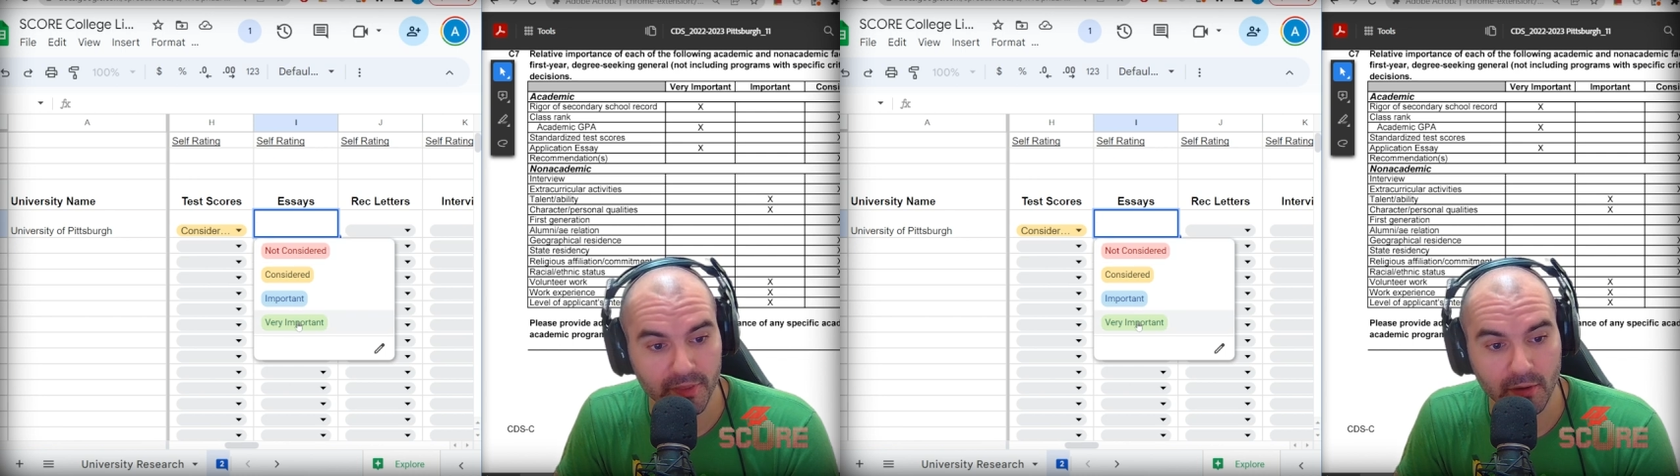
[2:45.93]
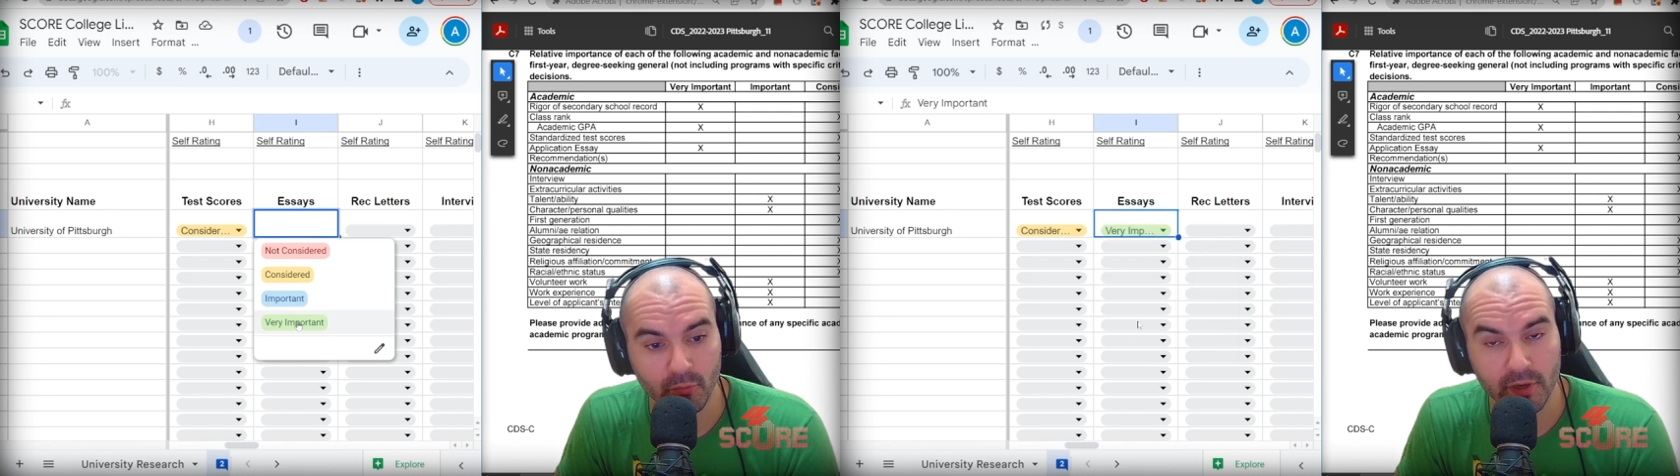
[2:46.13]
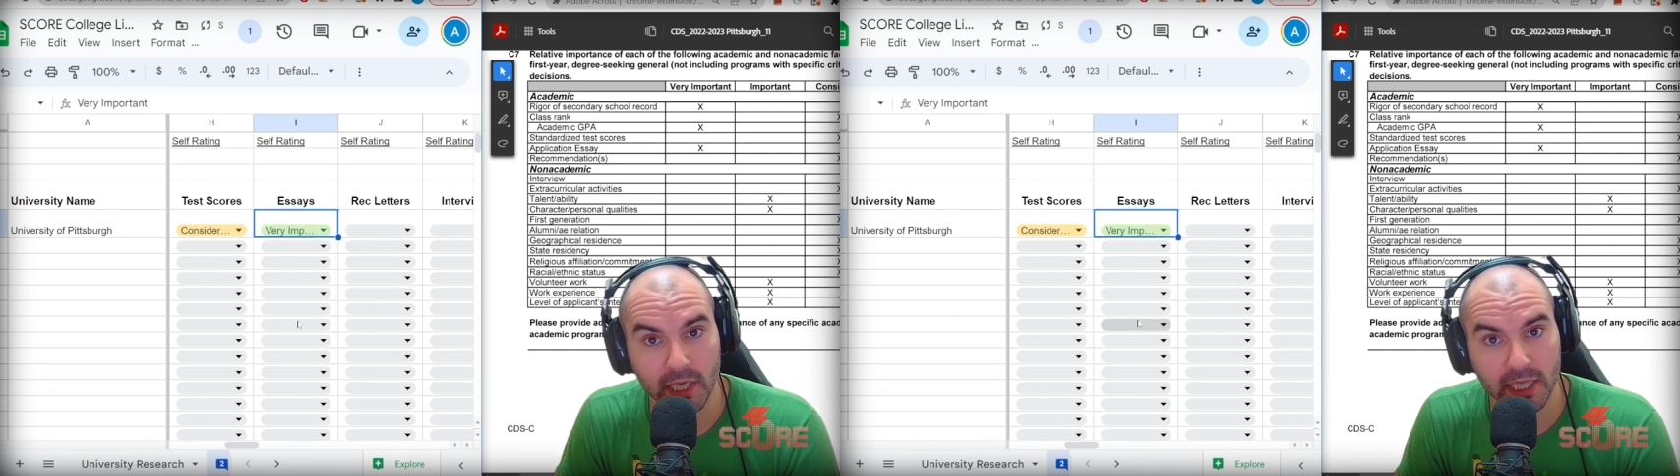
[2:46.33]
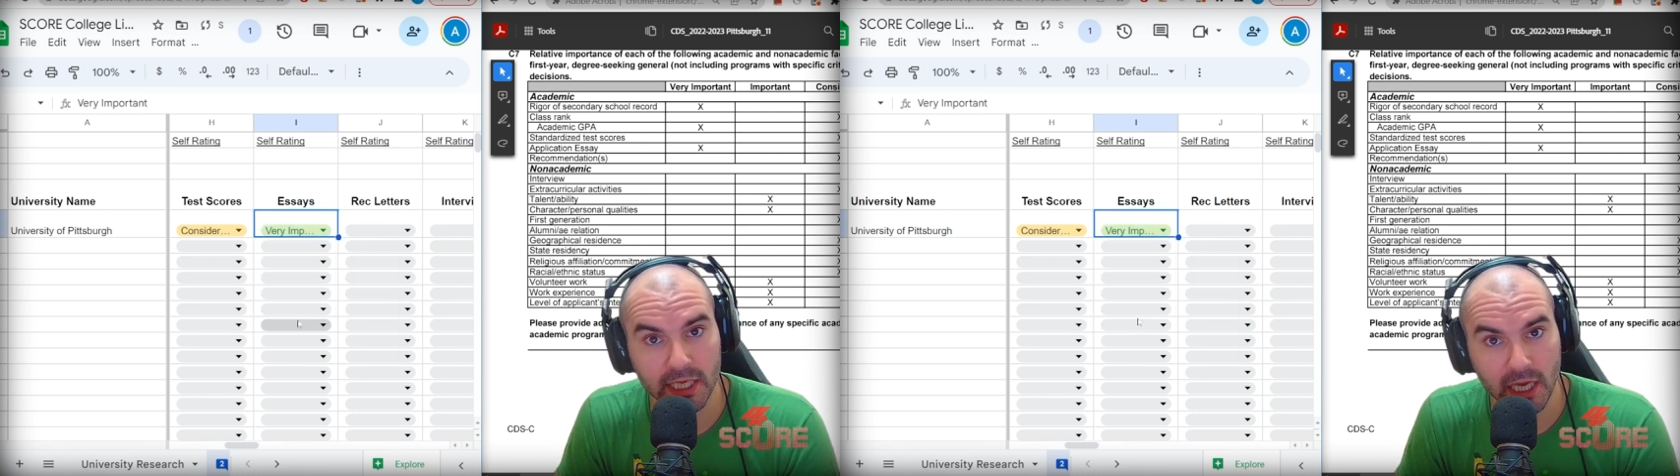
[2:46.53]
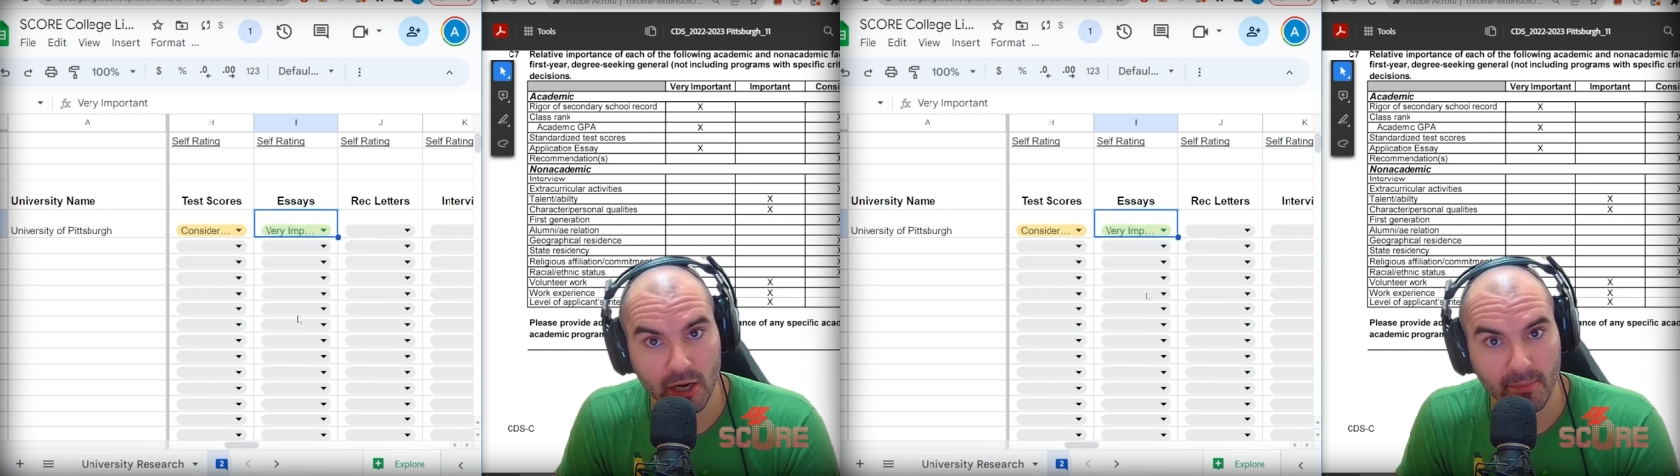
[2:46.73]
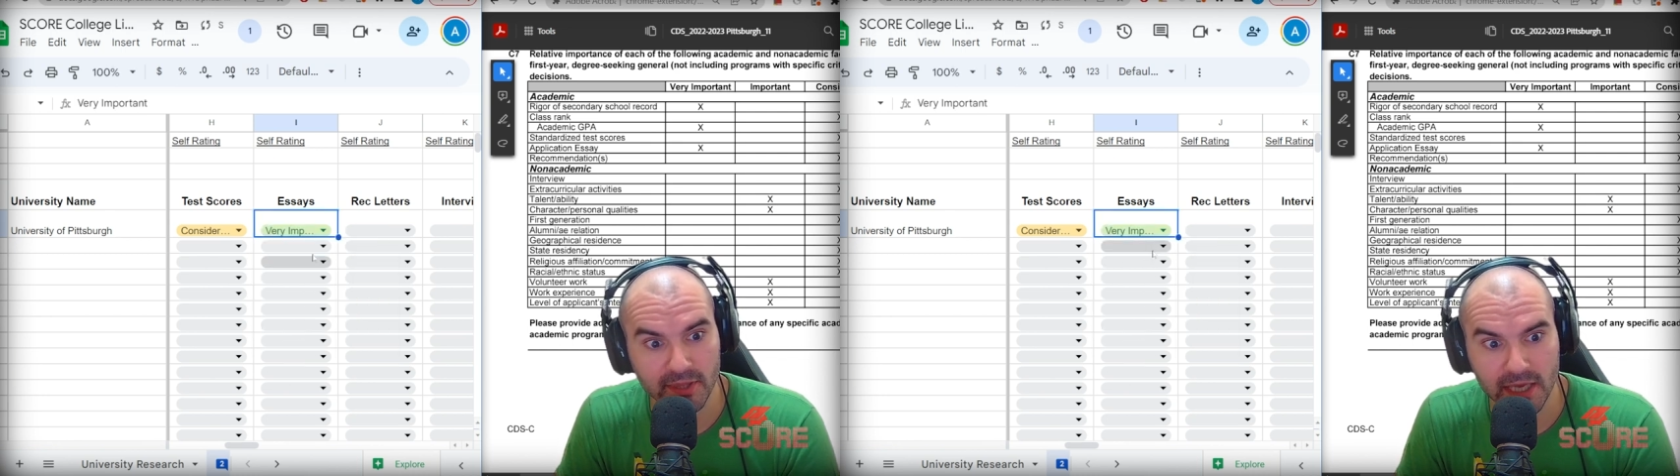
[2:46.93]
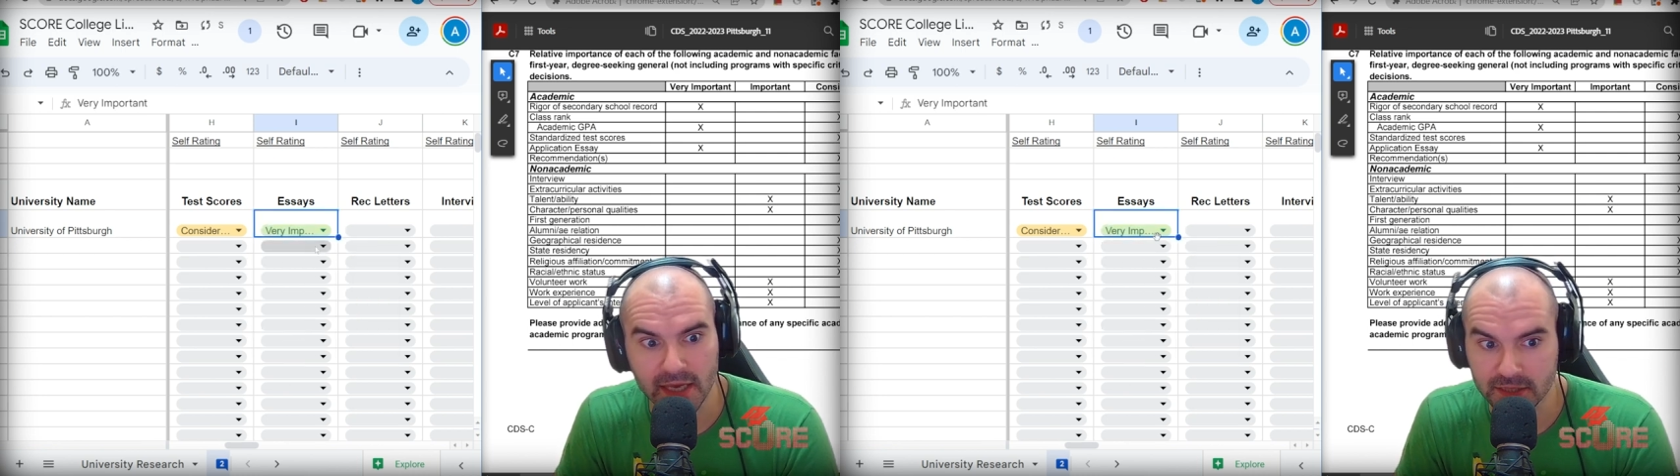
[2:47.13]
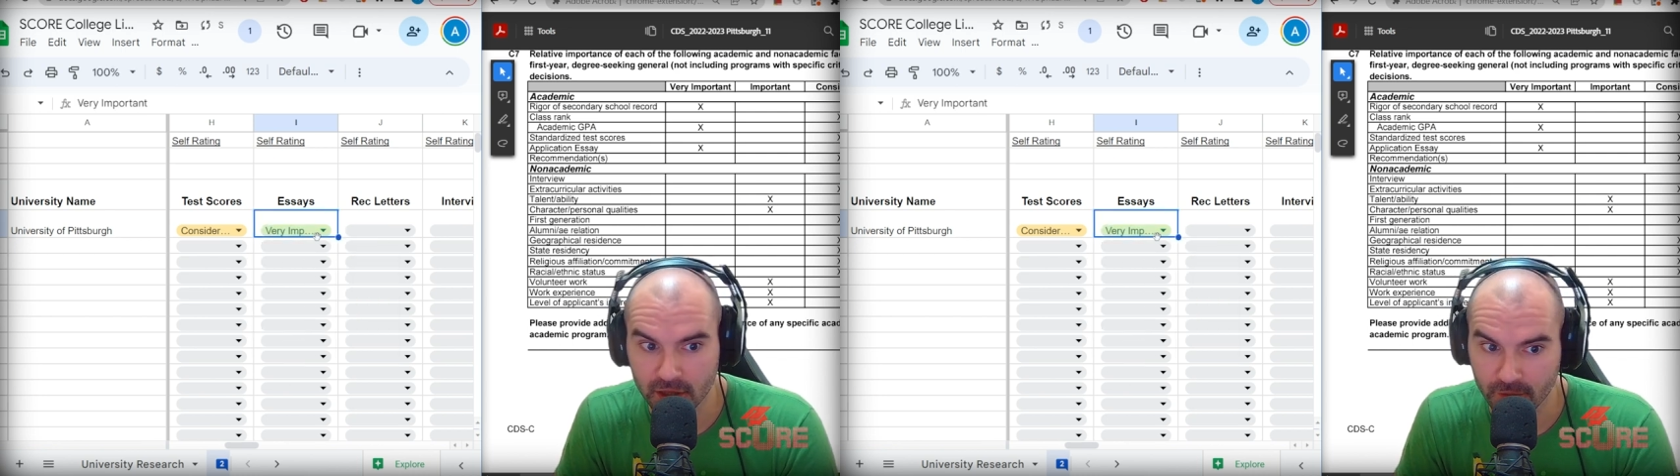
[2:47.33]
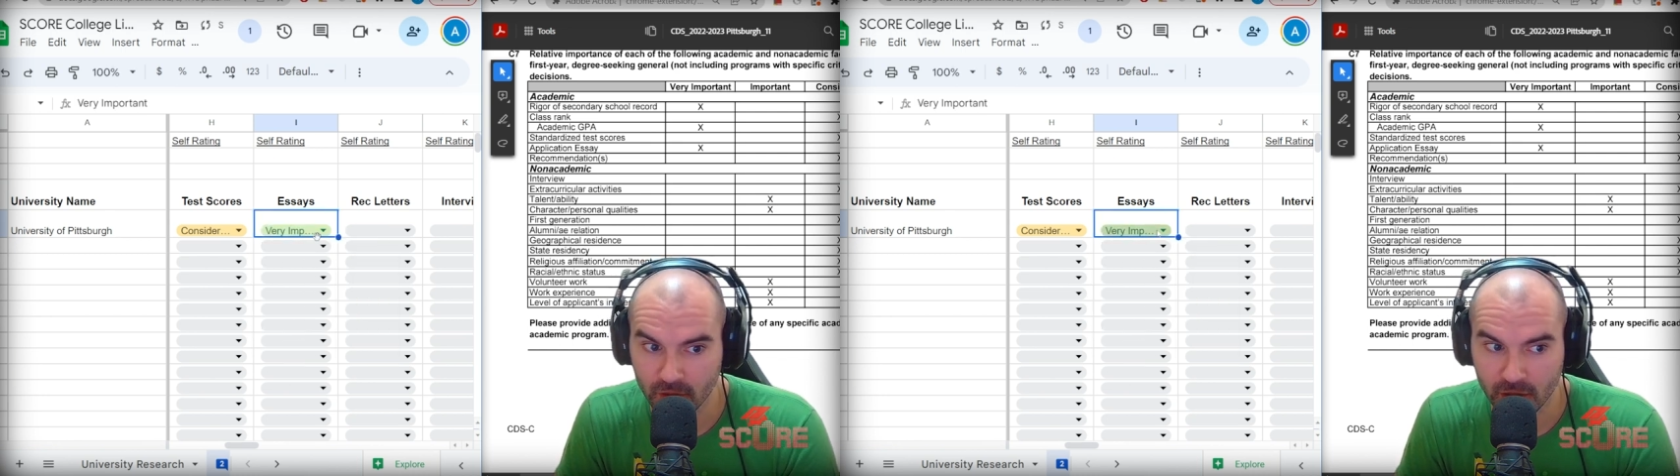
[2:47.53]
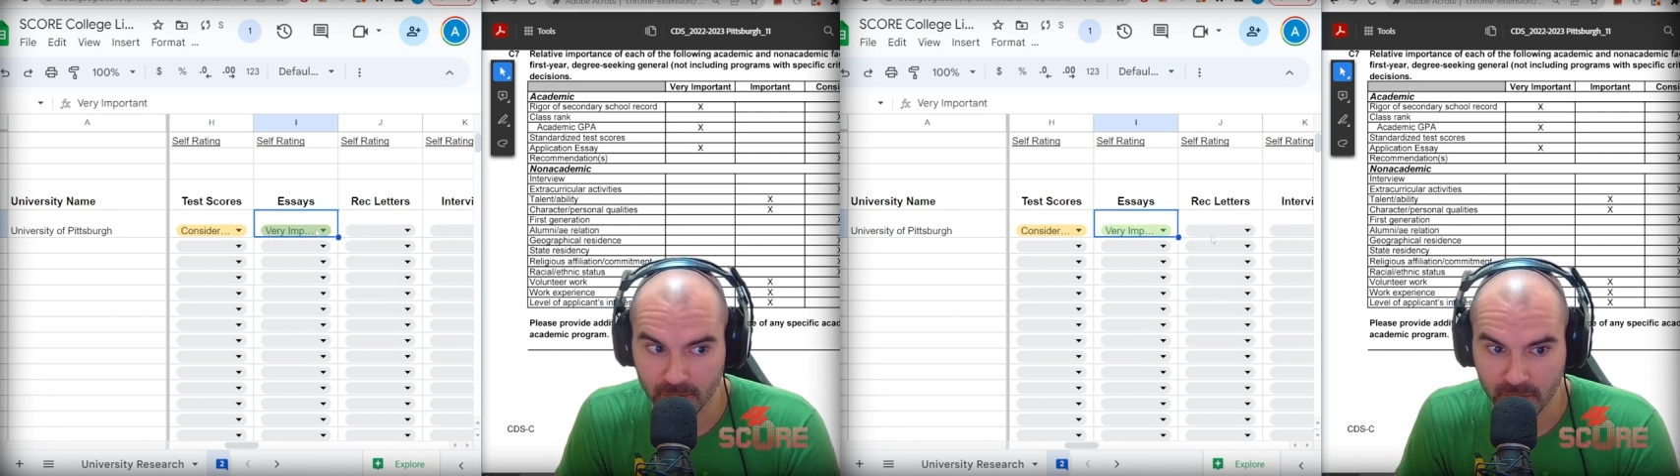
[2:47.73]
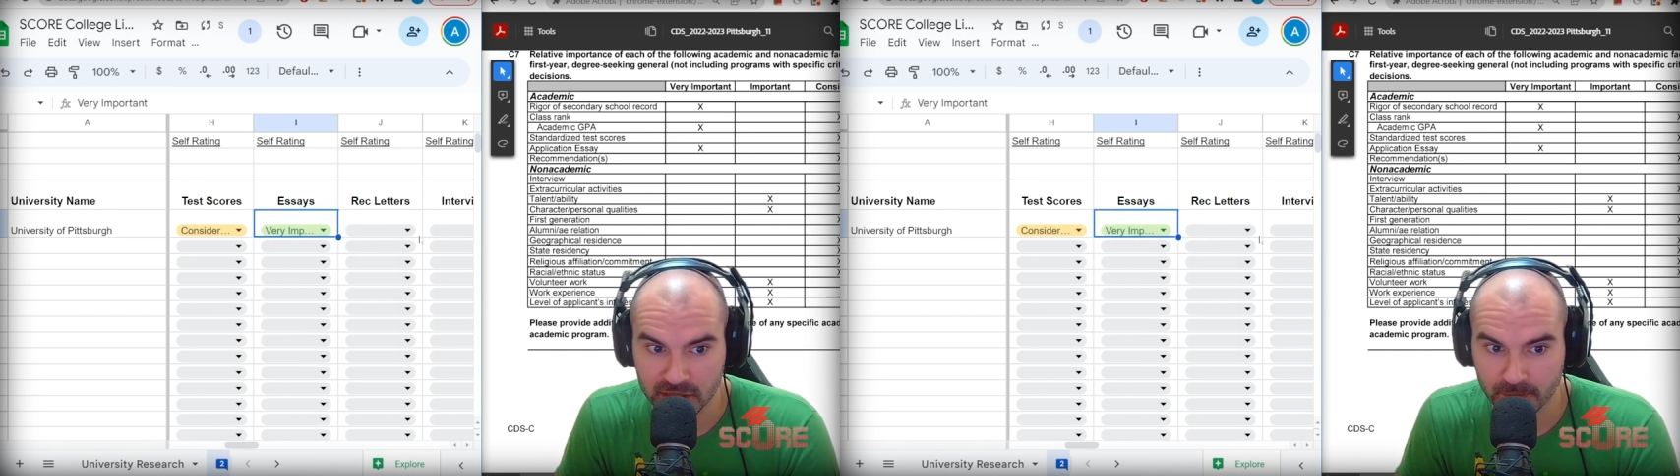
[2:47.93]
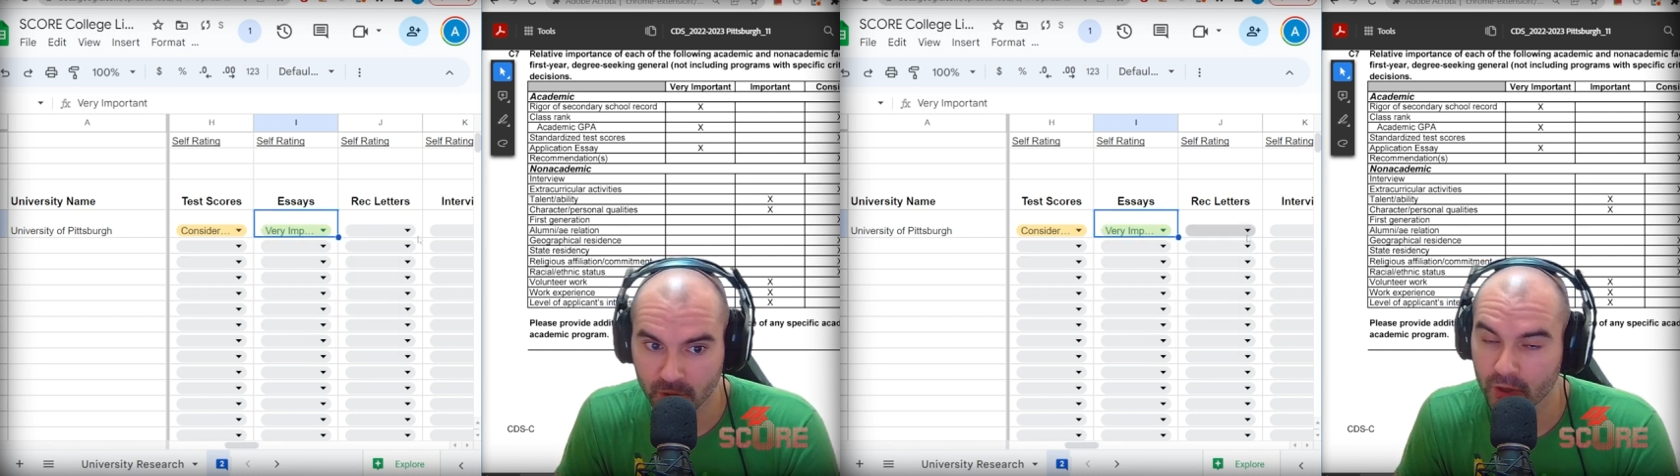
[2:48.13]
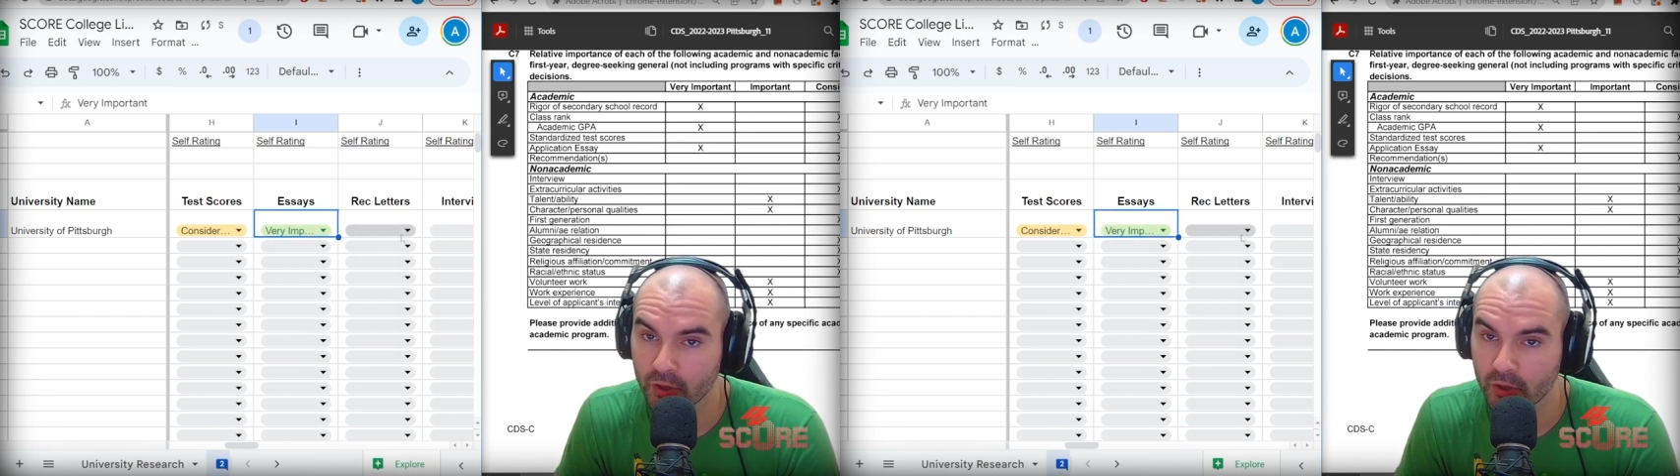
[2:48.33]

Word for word: They really care about the essay over here at Pittsburgh.